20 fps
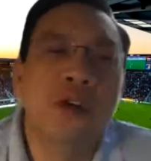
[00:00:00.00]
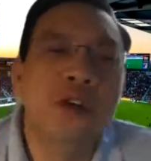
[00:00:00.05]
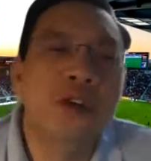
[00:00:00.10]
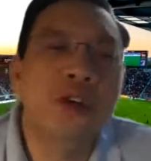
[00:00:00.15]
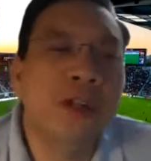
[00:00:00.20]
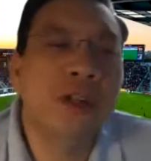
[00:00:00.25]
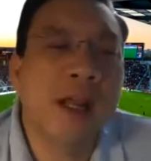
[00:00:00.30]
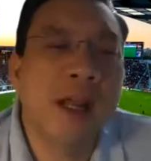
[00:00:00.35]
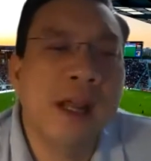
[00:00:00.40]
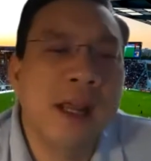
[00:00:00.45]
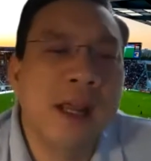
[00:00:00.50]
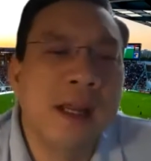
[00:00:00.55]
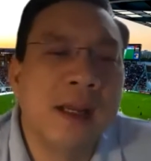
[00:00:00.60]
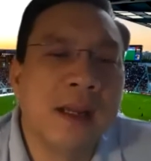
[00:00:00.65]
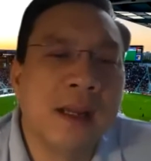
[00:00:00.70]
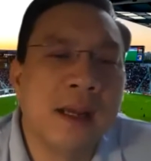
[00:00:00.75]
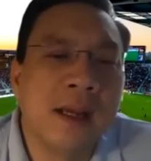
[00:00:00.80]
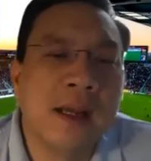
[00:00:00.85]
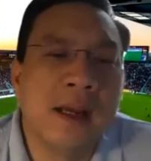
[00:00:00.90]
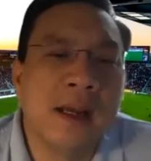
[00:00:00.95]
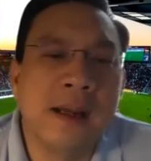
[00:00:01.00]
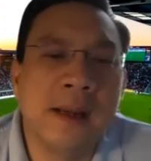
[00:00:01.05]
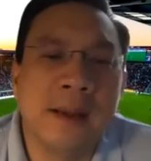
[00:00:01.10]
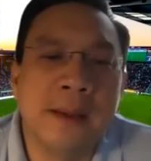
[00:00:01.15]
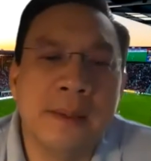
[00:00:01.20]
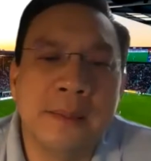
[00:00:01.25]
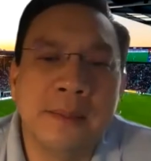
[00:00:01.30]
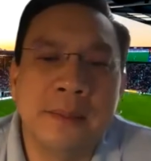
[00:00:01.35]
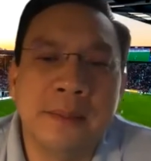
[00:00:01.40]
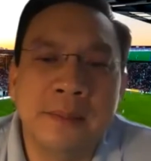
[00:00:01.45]
take
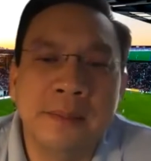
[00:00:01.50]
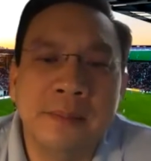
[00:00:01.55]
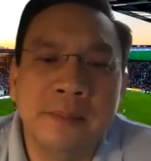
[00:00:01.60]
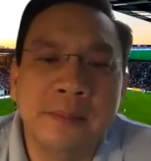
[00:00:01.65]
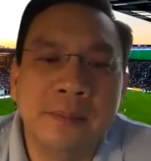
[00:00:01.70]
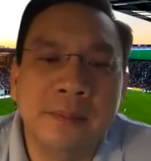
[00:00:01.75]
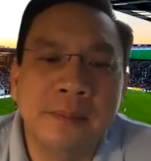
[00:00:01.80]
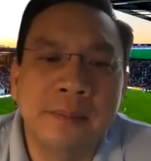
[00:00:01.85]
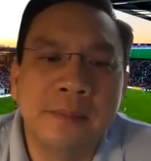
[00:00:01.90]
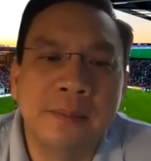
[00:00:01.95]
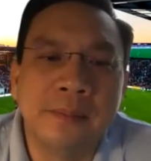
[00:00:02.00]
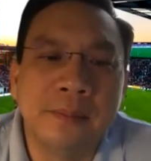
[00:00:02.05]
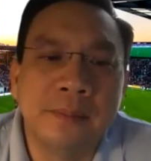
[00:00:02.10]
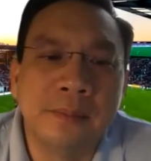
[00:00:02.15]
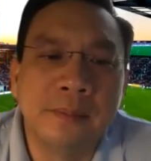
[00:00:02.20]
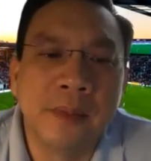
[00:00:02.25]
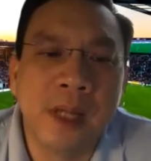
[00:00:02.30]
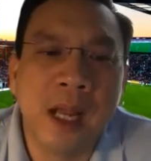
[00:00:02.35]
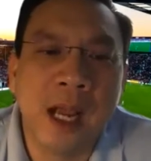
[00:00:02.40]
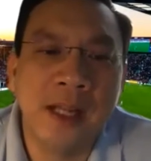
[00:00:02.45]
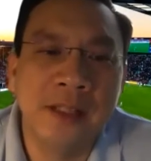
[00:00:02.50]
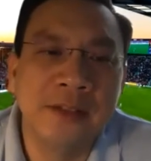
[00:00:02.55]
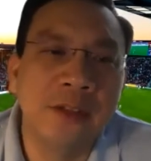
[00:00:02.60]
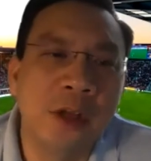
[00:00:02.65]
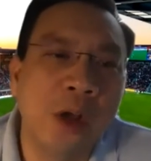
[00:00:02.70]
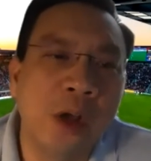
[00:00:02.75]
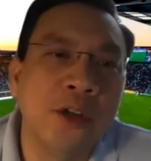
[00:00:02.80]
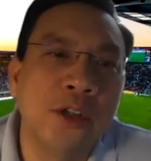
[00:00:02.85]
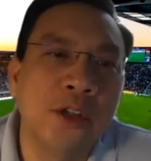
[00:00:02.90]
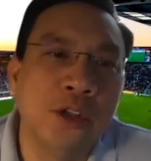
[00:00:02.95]
us
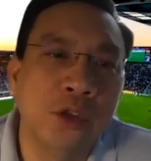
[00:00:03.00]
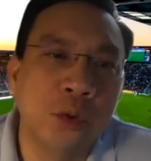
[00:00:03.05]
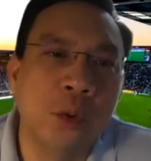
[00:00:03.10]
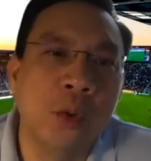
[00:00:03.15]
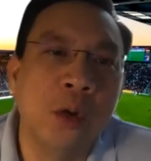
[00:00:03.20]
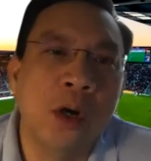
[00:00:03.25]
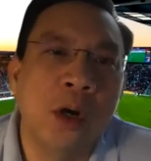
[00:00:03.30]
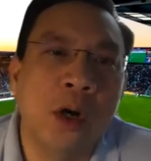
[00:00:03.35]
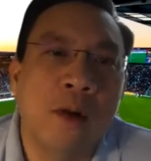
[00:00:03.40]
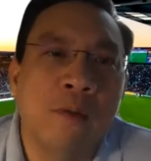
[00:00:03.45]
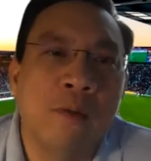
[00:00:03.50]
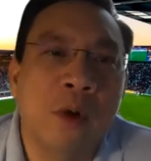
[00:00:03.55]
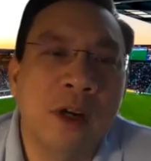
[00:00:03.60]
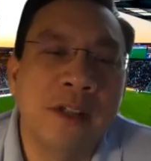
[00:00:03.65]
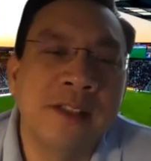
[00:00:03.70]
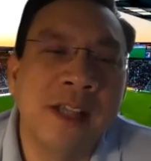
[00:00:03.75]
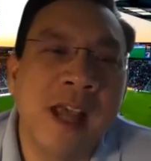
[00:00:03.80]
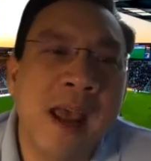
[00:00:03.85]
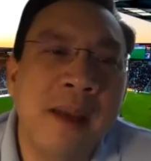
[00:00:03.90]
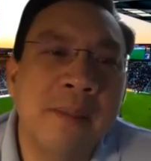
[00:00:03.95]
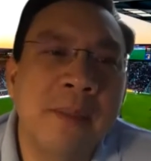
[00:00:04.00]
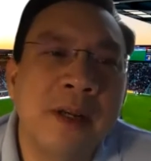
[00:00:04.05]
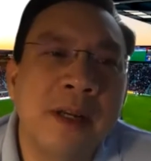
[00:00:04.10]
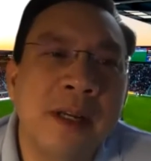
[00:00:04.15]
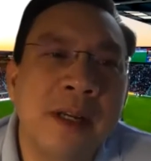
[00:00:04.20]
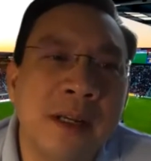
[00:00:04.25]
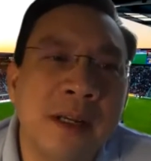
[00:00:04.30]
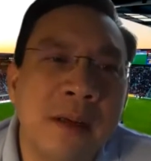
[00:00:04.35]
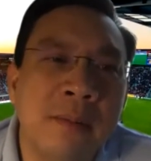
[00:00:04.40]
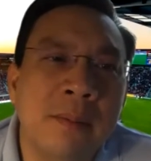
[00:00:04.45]
on the tour of what's
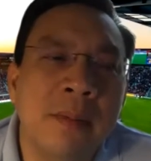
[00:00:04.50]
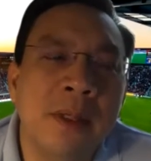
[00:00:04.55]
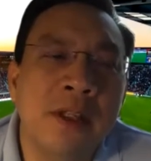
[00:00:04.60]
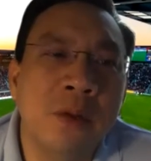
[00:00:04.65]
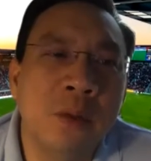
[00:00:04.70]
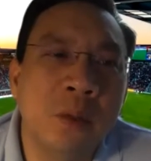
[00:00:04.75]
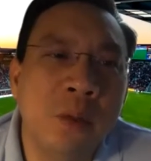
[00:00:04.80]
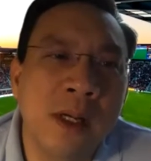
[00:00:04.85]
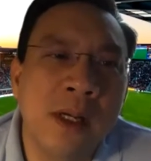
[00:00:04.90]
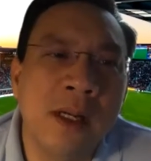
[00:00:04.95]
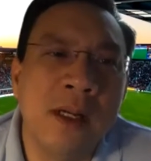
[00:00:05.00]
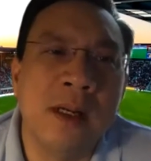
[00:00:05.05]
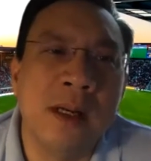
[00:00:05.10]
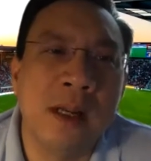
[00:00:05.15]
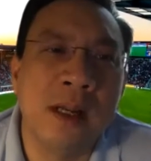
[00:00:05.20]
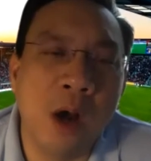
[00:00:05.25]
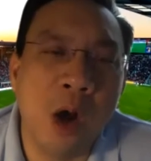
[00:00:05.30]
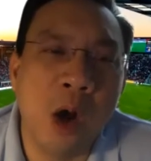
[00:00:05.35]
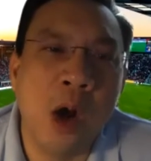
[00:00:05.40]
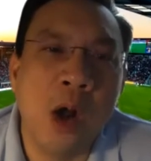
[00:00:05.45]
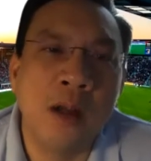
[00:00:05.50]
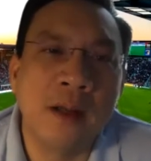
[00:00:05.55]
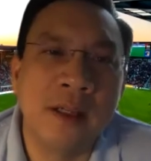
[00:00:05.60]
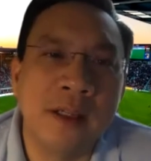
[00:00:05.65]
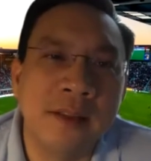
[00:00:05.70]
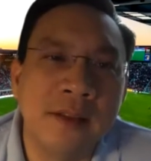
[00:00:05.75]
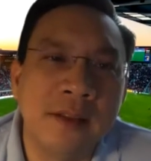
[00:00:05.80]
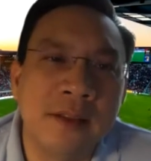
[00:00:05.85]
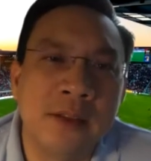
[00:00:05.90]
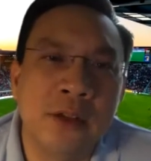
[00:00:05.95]
happening between
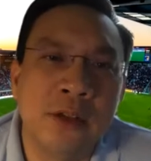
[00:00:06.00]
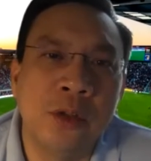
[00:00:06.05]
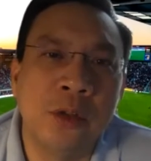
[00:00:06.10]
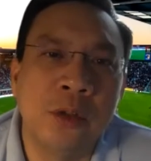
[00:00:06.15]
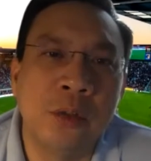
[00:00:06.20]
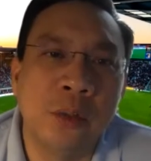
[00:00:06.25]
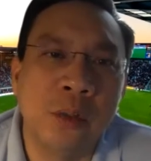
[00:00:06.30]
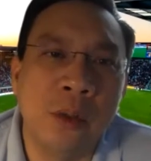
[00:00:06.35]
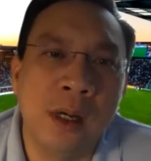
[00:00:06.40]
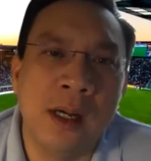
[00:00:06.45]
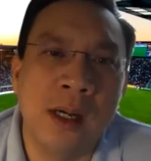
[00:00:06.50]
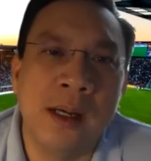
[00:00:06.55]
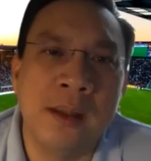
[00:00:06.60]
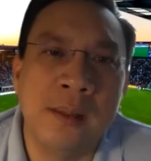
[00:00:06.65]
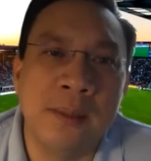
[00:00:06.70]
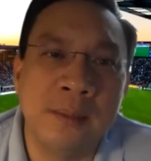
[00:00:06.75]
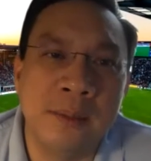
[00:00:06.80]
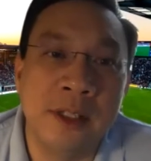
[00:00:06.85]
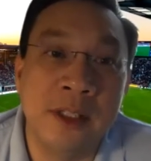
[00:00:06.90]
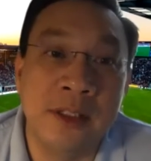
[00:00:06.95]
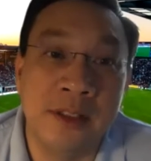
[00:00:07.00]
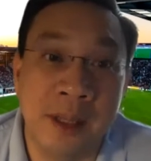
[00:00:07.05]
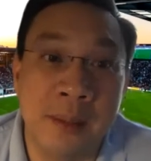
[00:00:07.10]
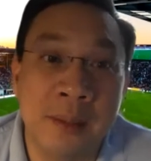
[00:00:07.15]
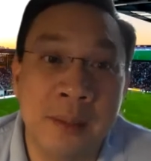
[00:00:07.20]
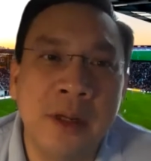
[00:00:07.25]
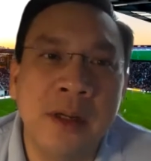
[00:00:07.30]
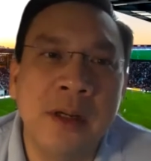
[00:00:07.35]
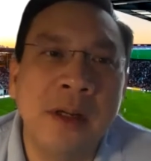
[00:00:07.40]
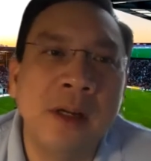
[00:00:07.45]
August to
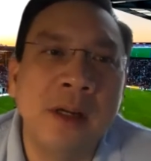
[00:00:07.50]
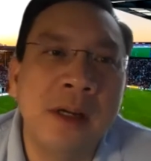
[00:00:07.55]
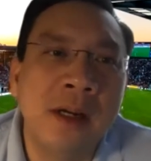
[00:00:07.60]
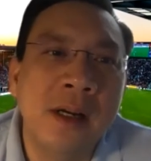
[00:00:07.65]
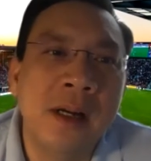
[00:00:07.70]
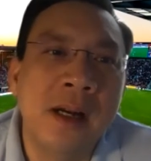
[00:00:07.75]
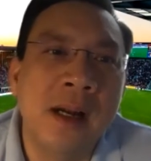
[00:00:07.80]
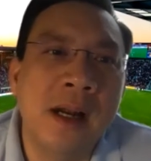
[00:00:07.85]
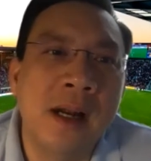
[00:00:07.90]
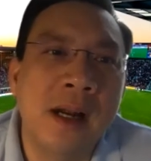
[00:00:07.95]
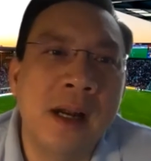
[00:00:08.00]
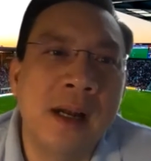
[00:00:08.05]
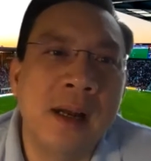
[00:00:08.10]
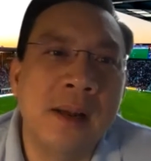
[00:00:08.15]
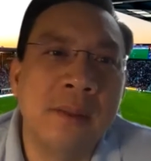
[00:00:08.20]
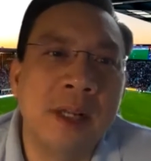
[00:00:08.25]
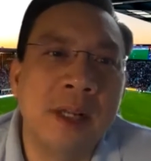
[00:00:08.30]
December? Like